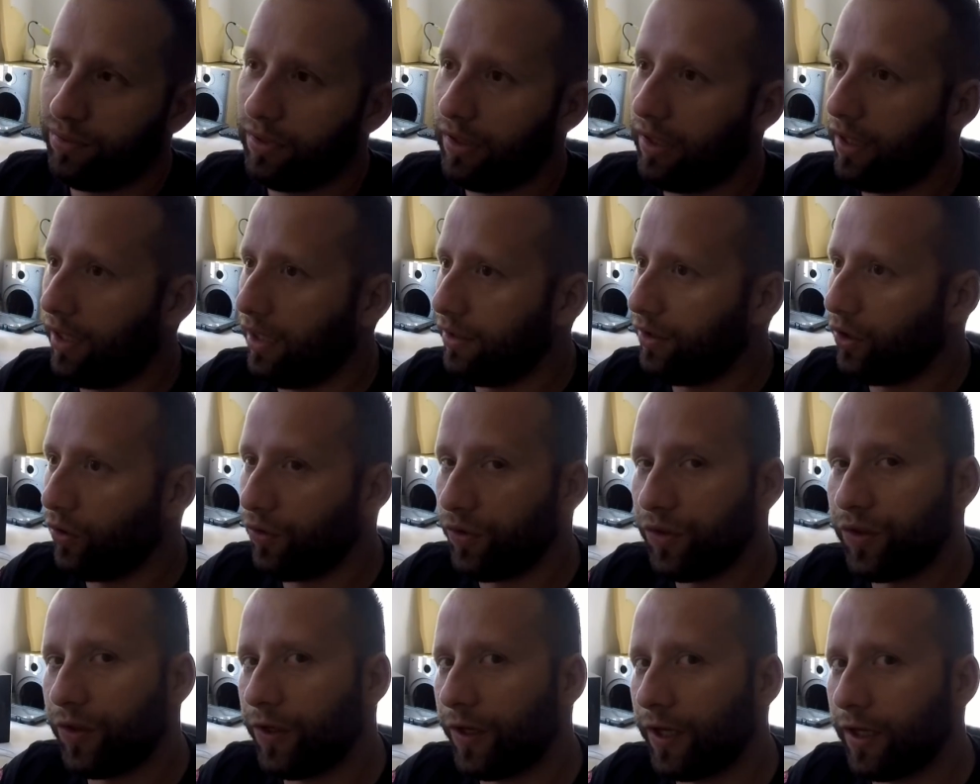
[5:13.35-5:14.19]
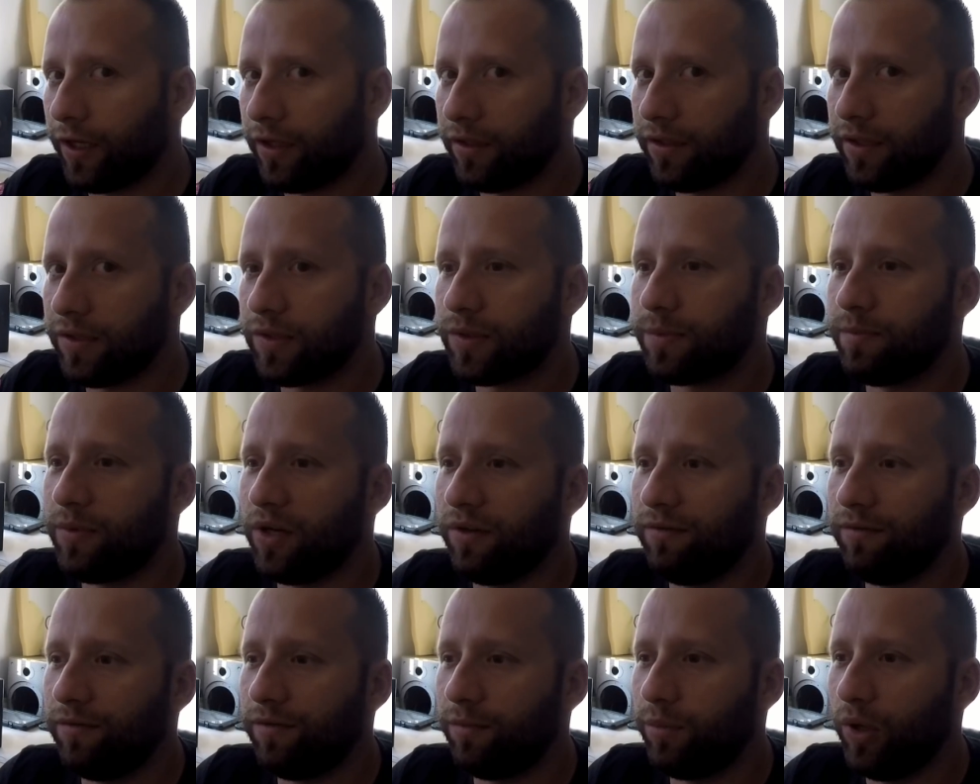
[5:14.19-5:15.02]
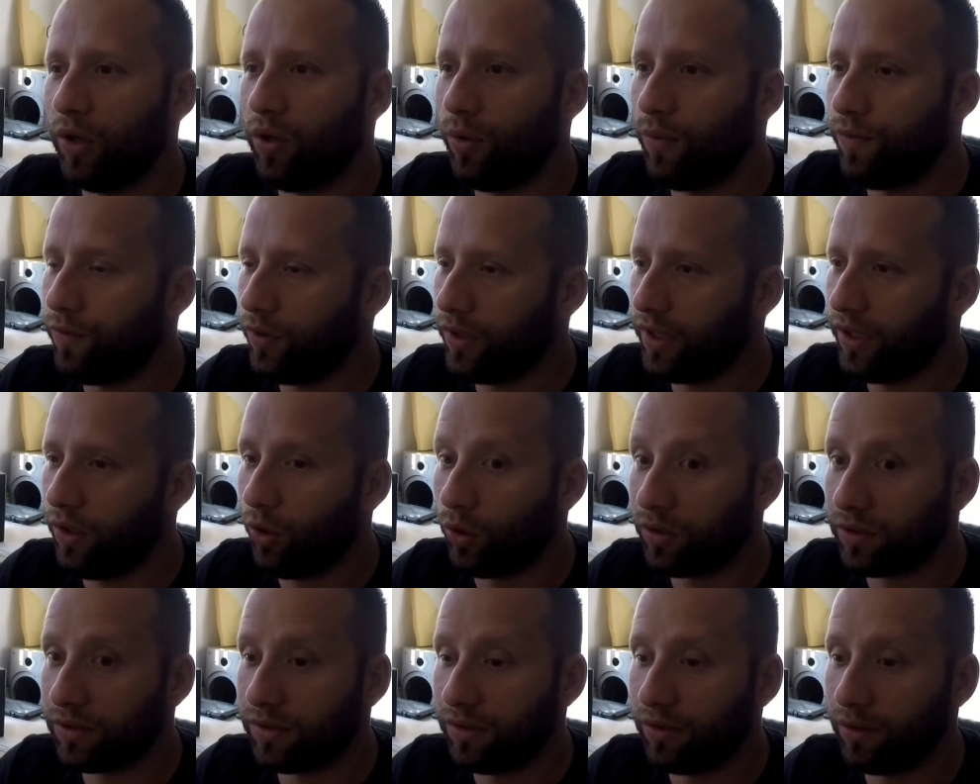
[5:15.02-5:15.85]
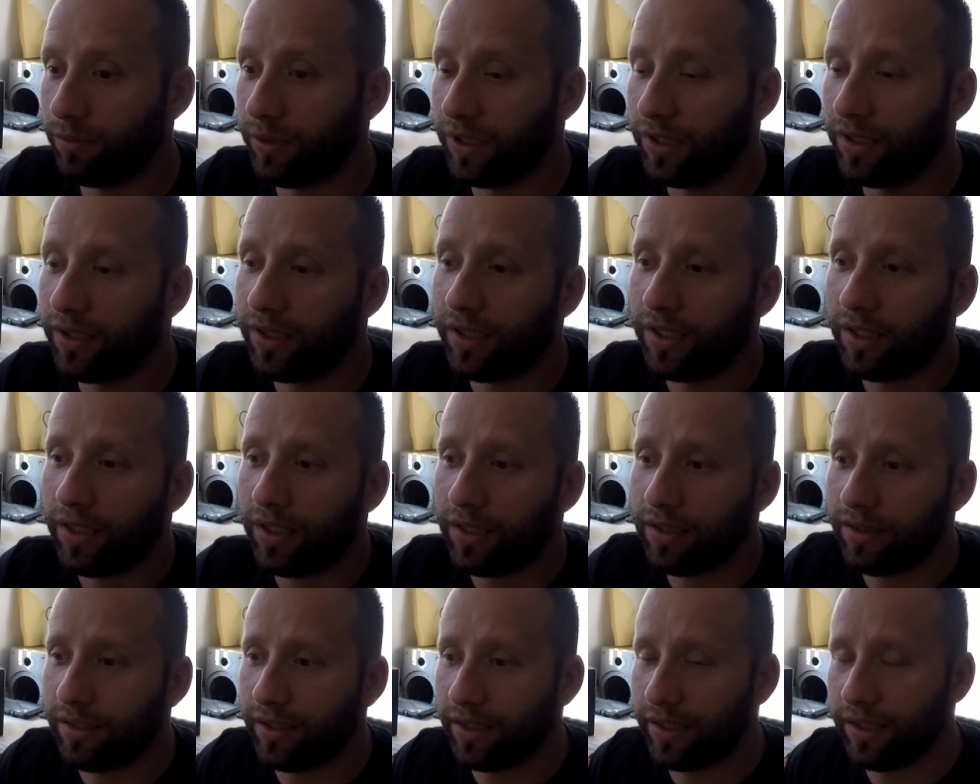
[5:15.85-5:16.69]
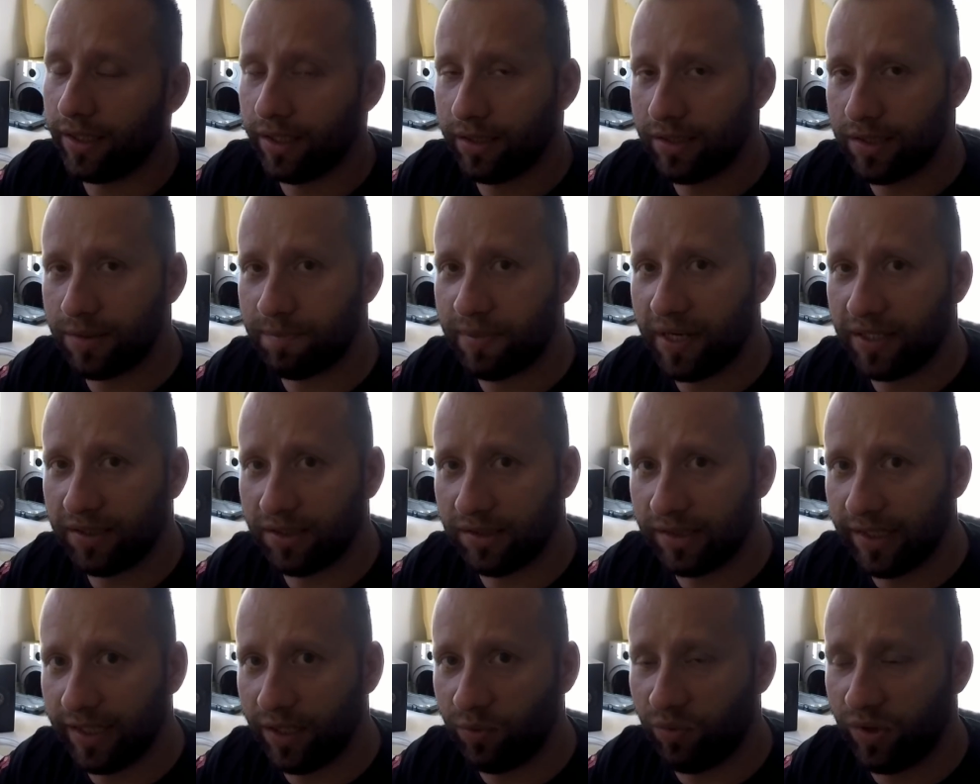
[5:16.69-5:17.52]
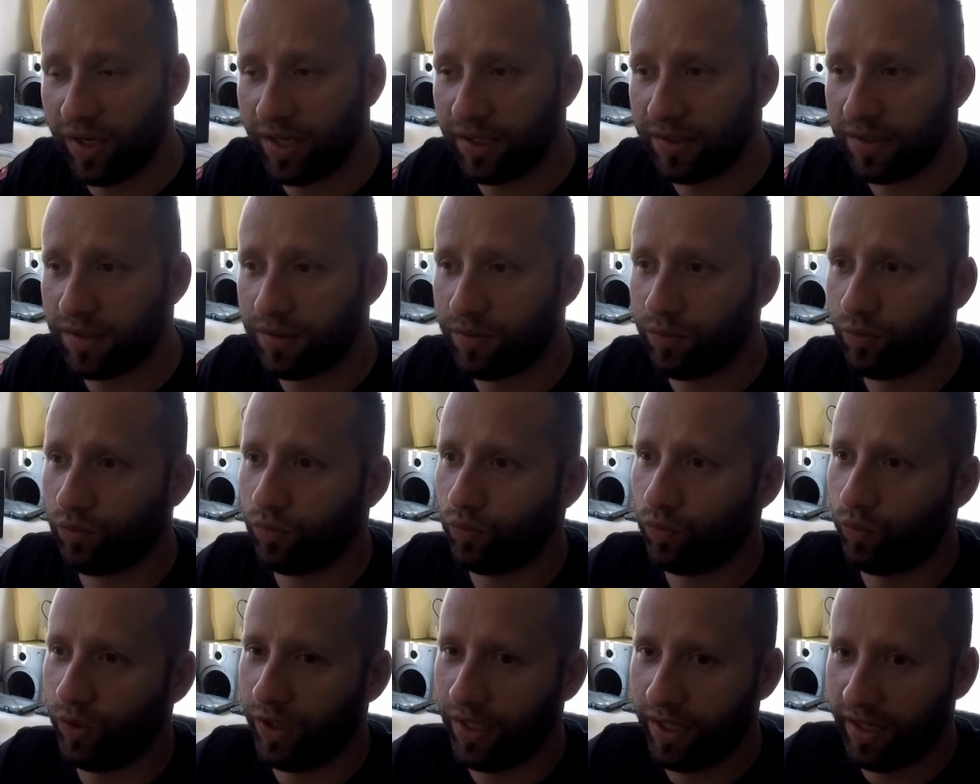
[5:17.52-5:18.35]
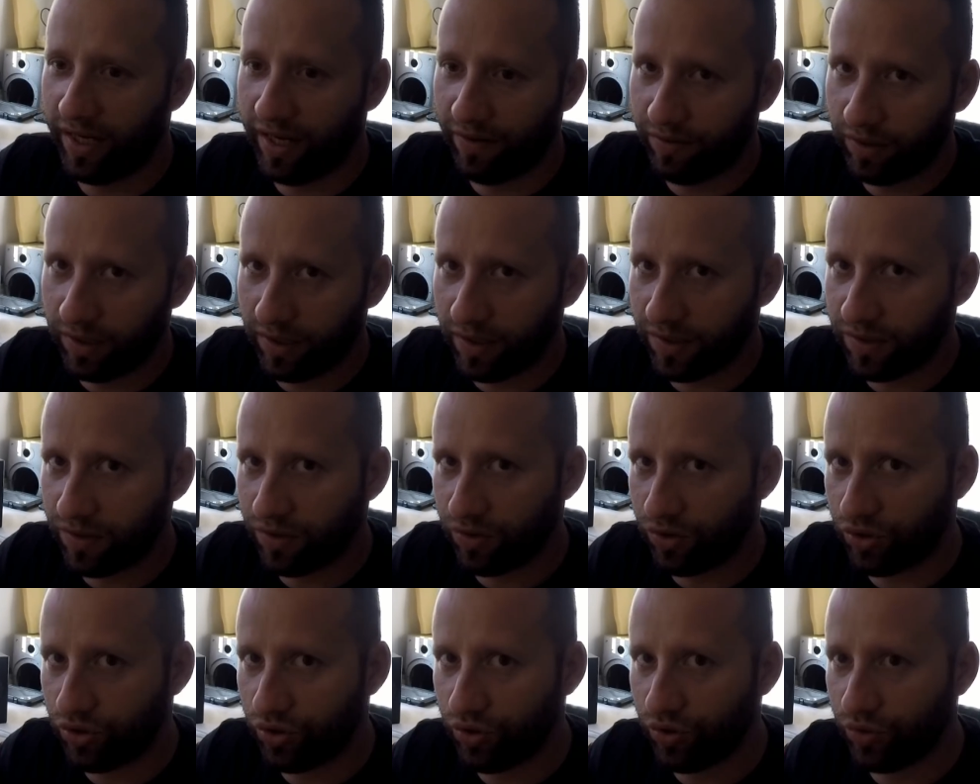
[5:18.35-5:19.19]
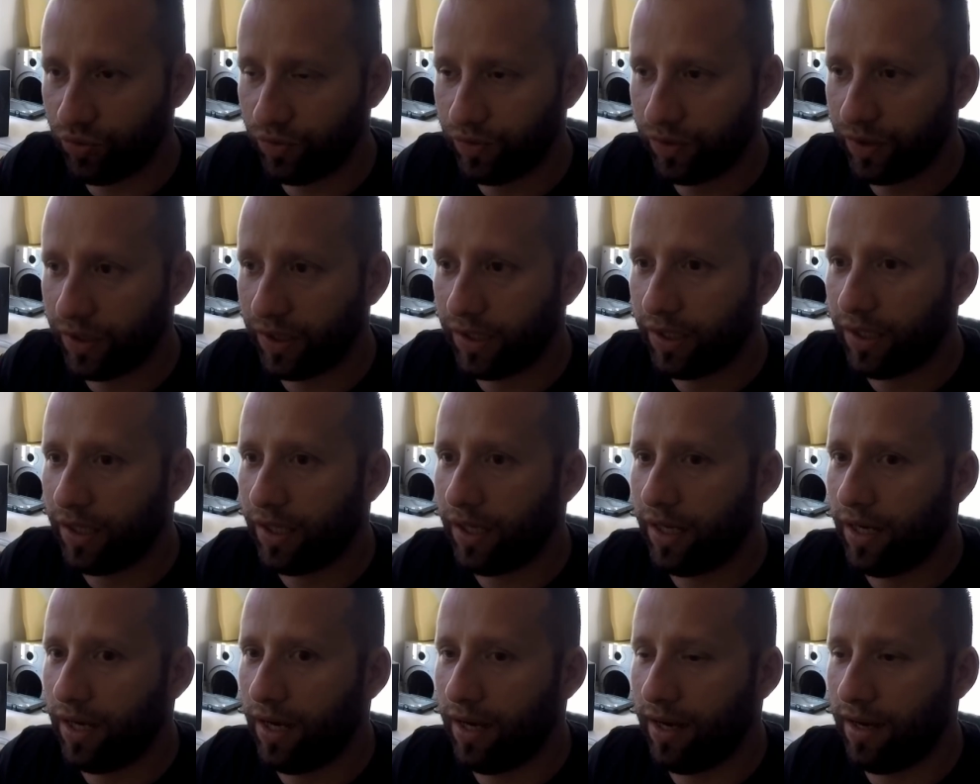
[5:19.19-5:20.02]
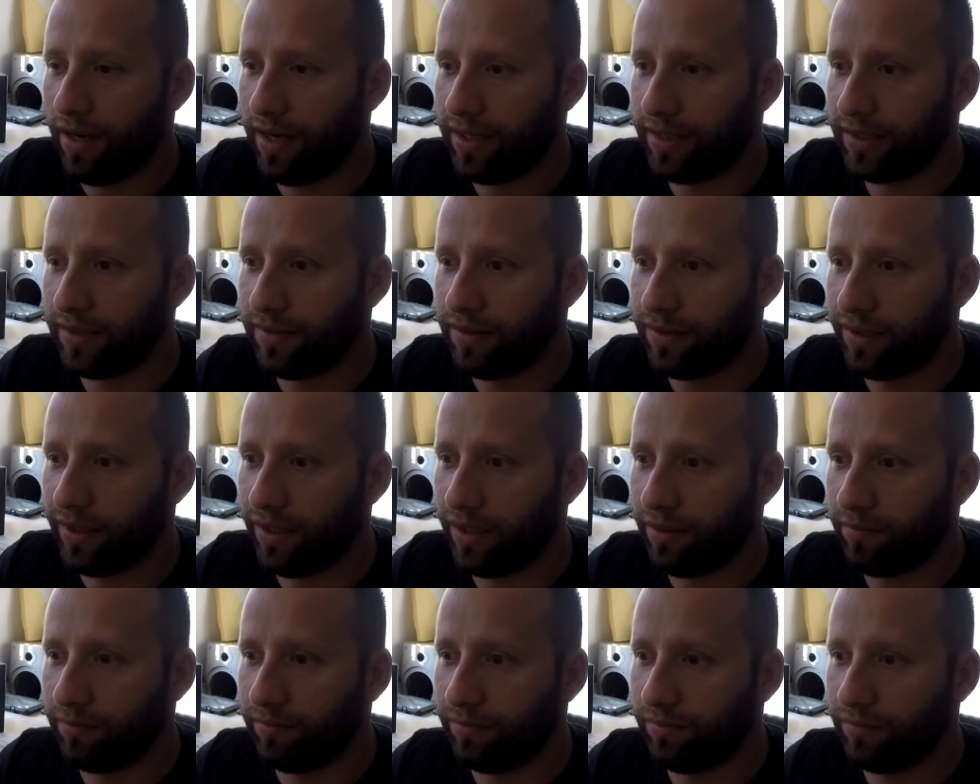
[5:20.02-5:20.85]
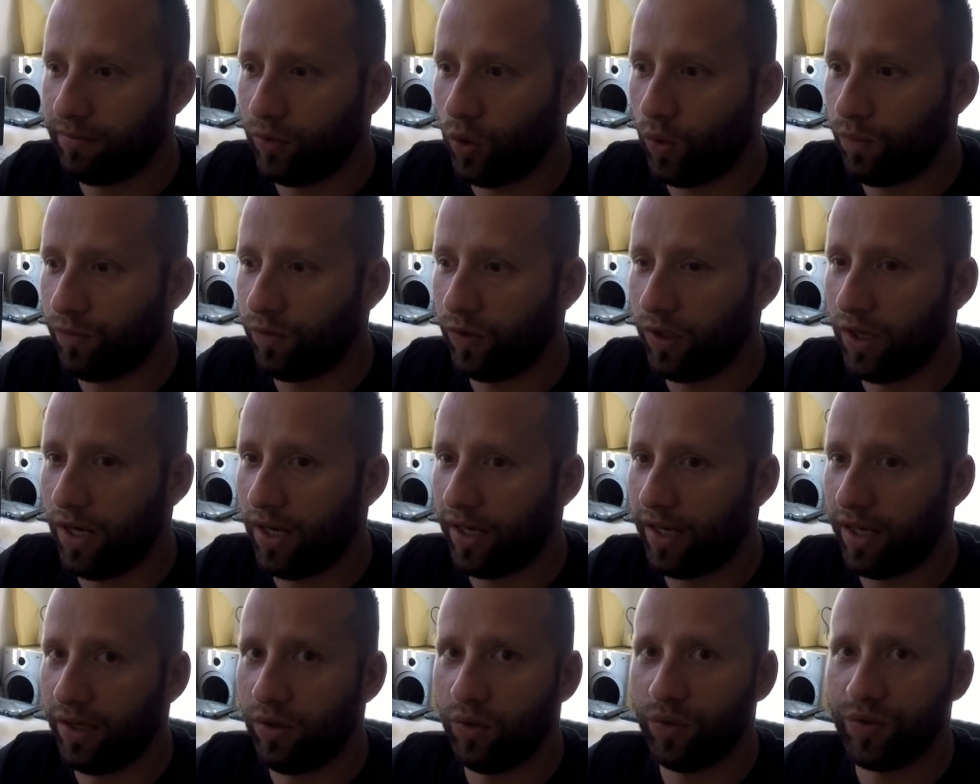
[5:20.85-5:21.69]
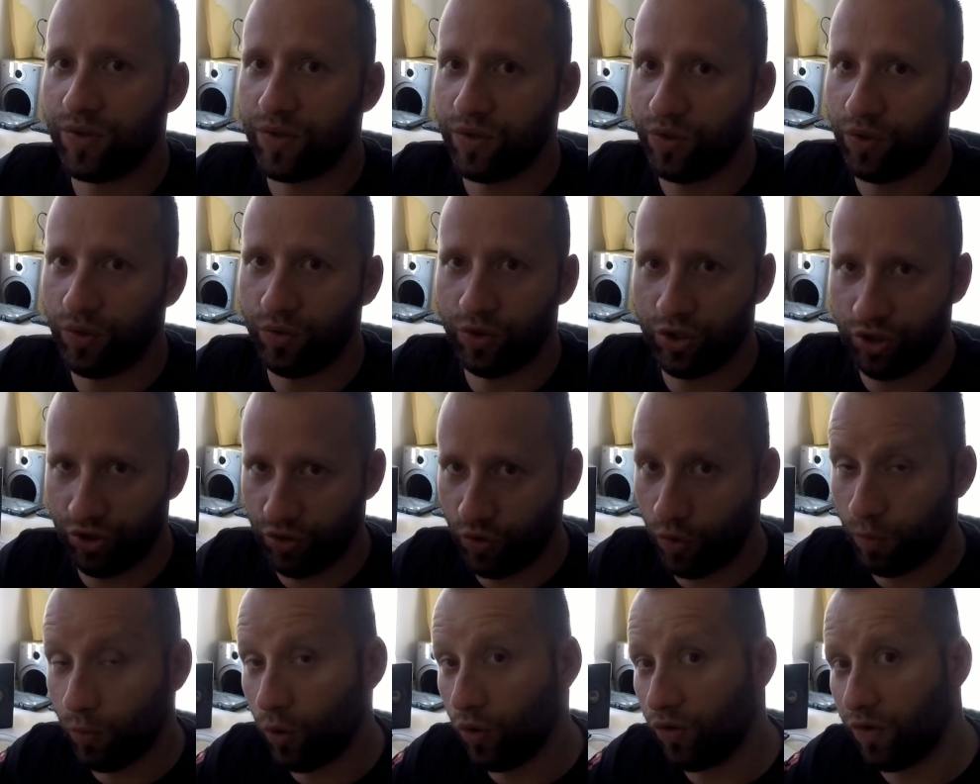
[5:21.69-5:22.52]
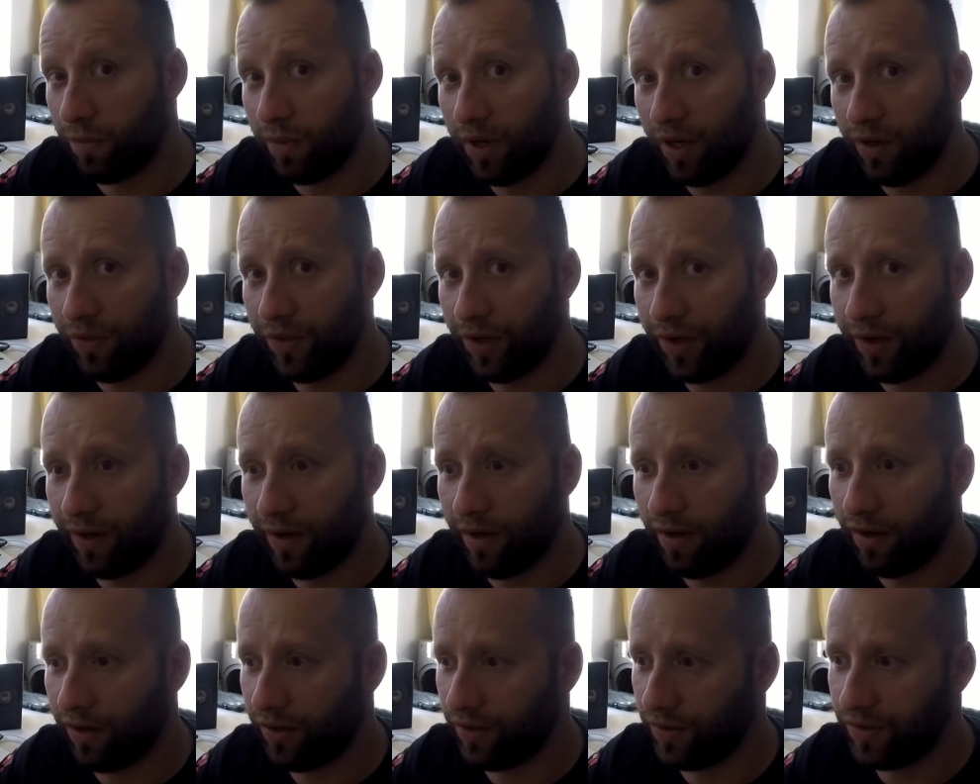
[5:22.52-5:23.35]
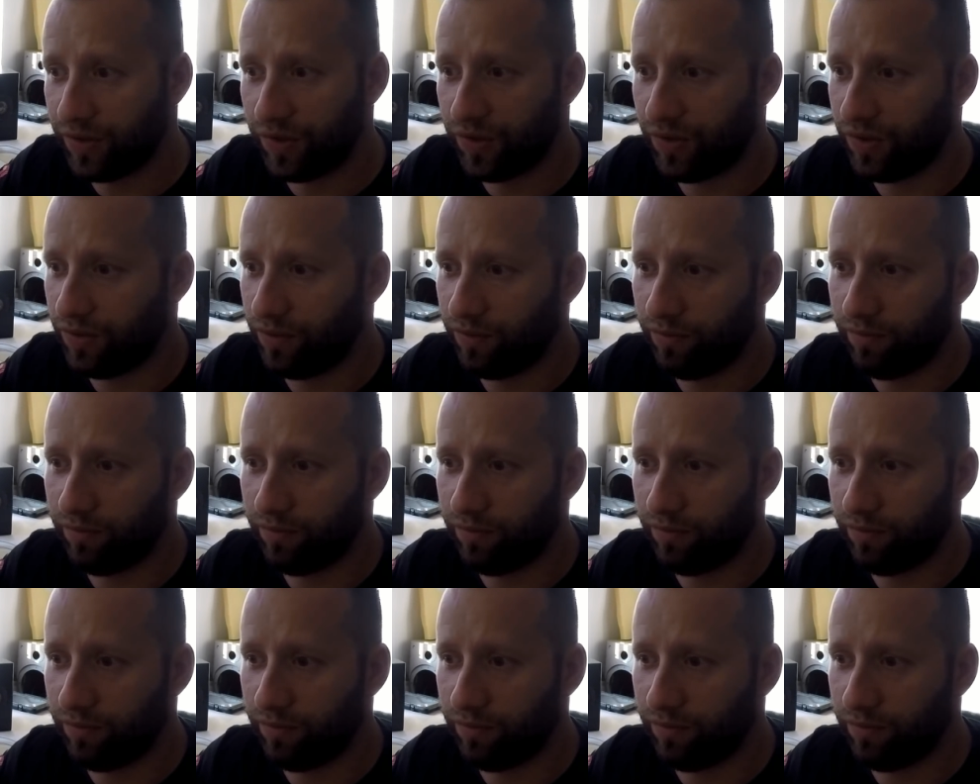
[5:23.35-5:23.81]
I don't think this month, but hopefully in October I can spend a day with it. We can have a decent tune, and hopefully I can also show more about the car, because